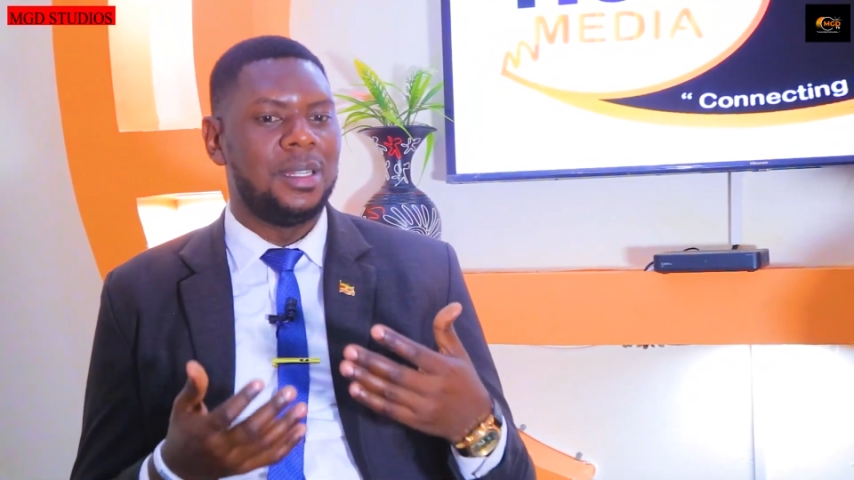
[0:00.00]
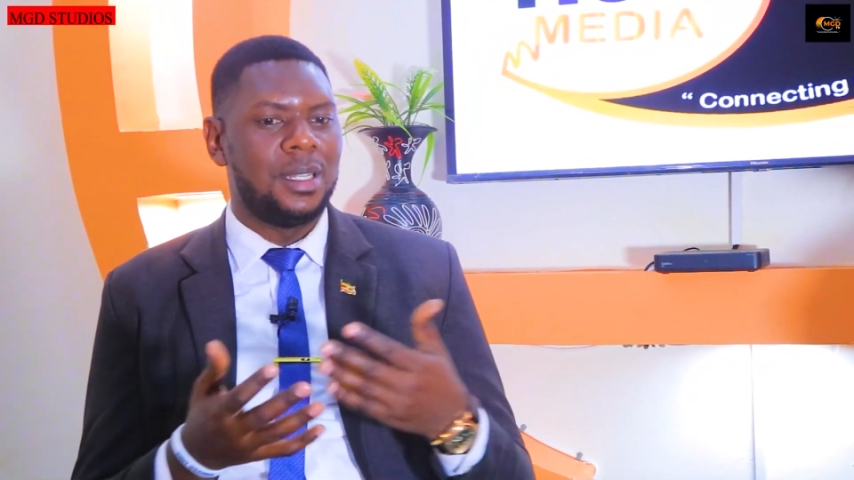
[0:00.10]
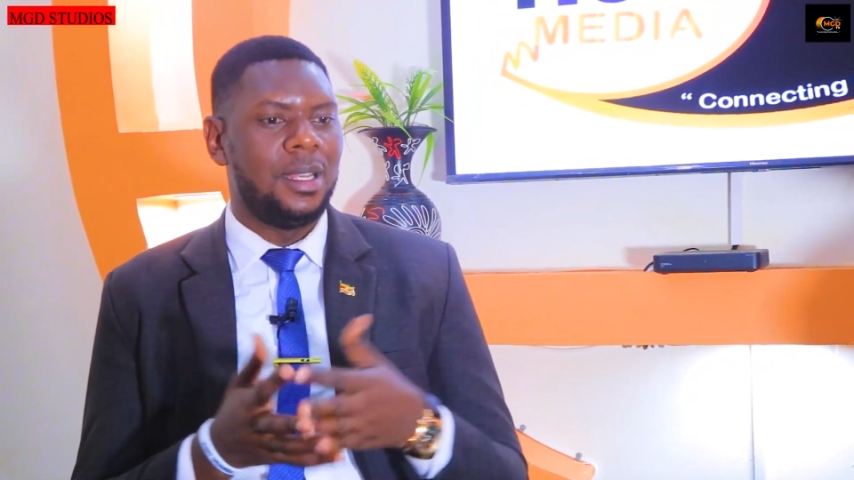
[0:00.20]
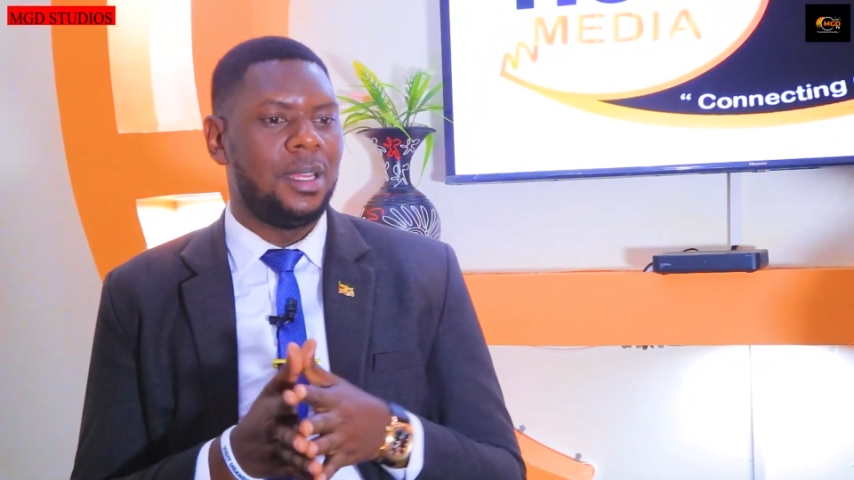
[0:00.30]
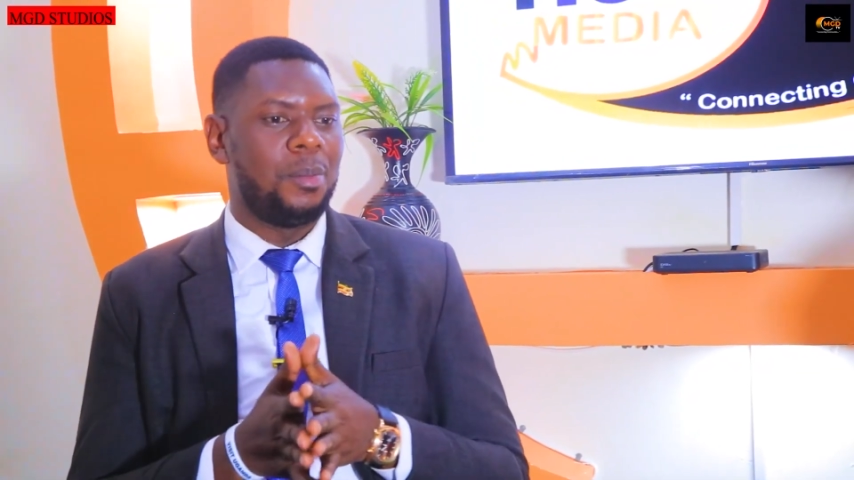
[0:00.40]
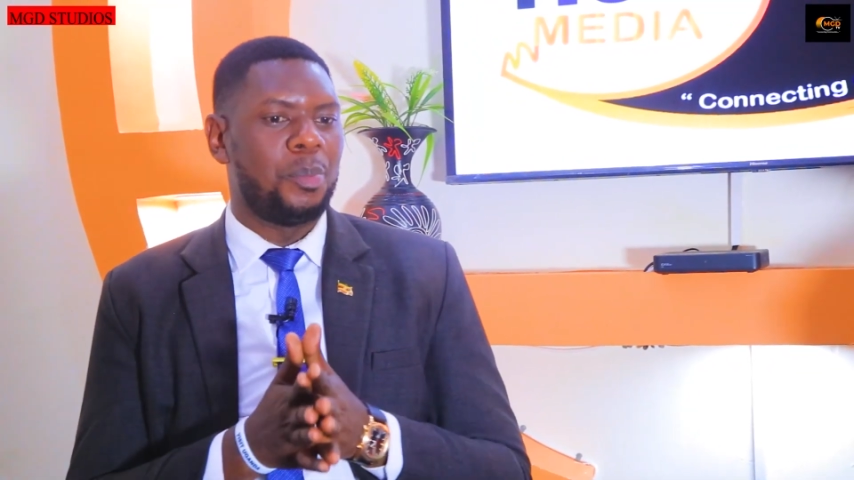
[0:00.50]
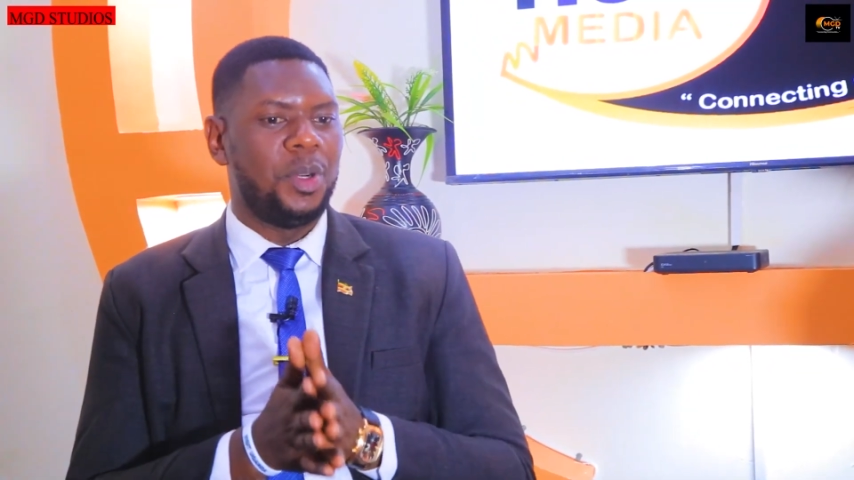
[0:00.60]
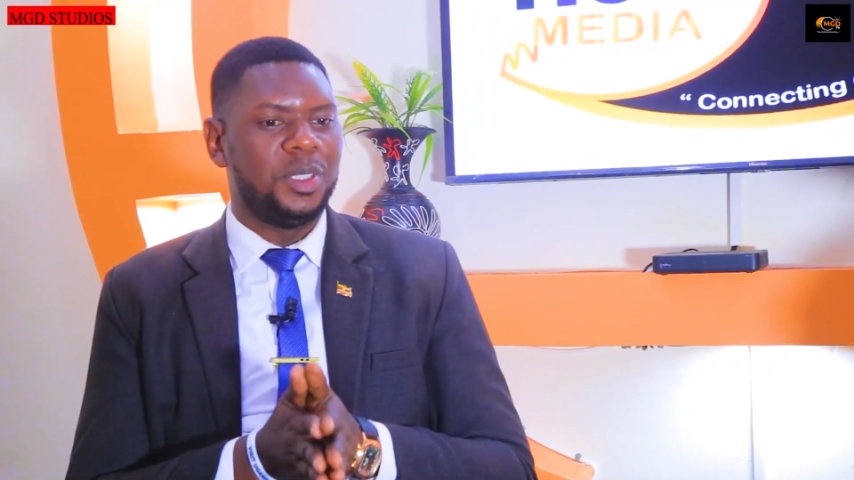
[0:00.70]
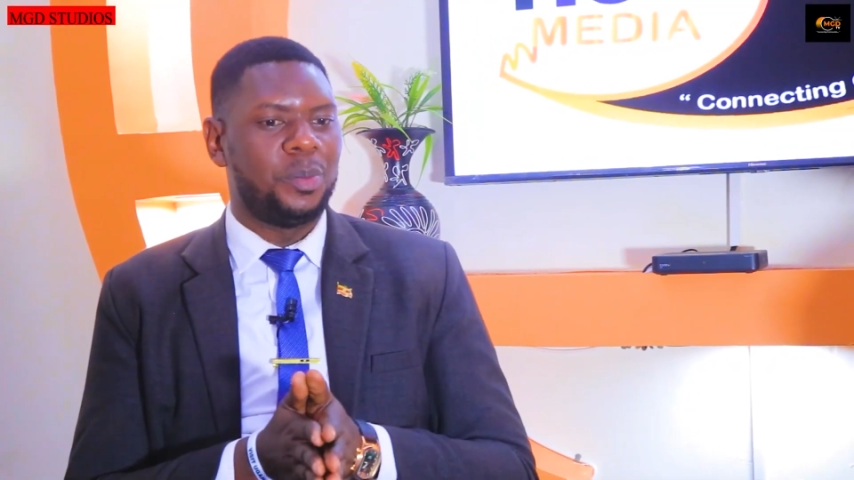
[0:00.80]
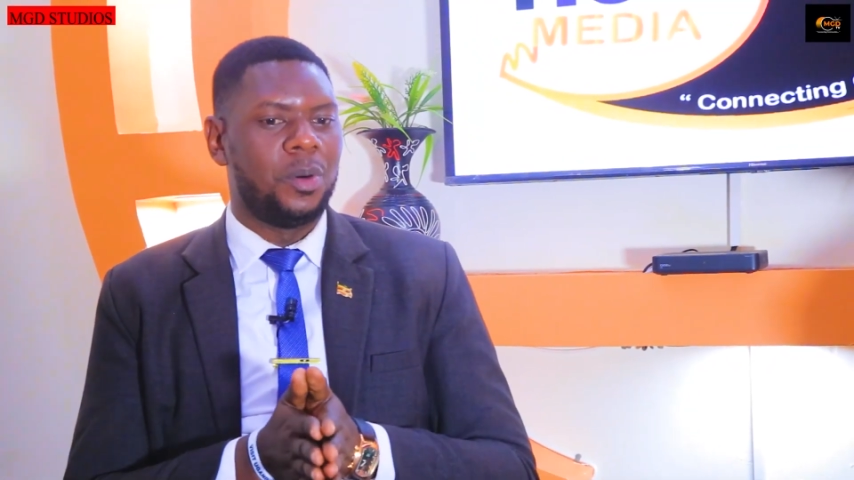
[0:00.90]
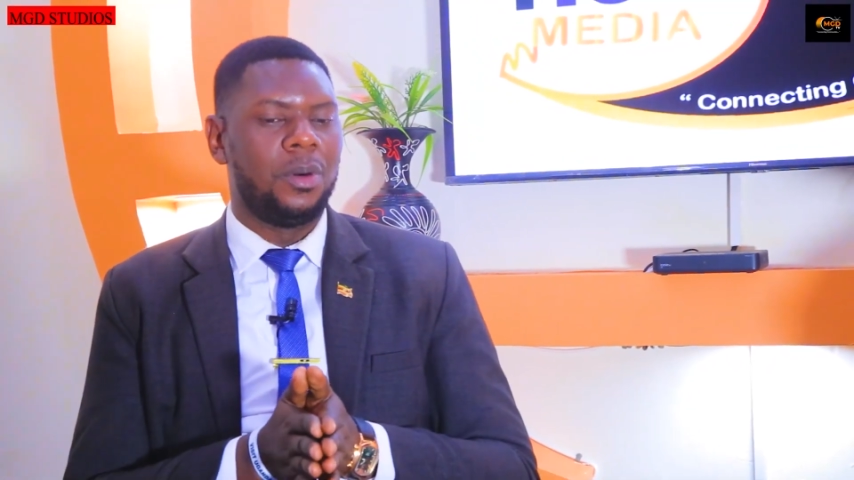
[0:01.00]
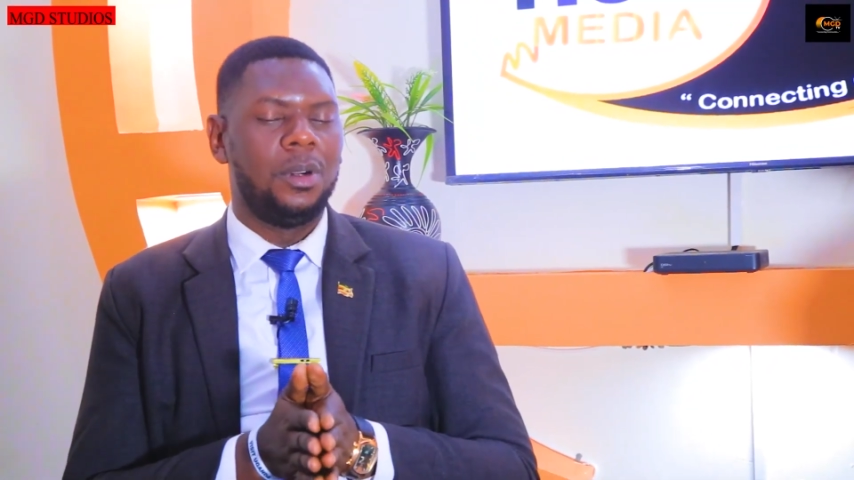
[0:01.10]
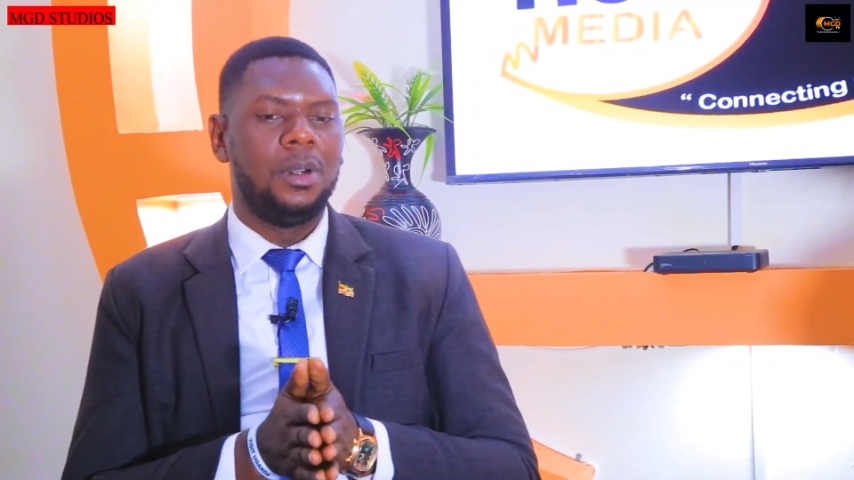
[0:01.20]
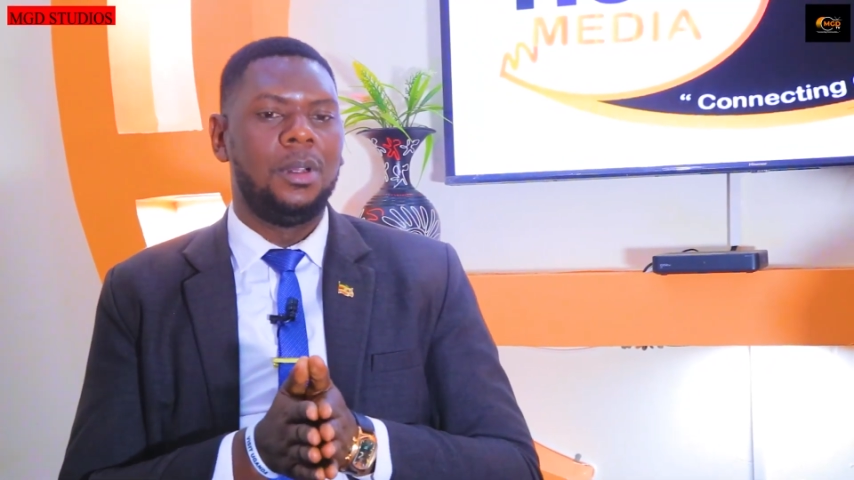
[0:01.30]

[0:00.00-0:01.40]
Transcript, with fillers: and tell a principal,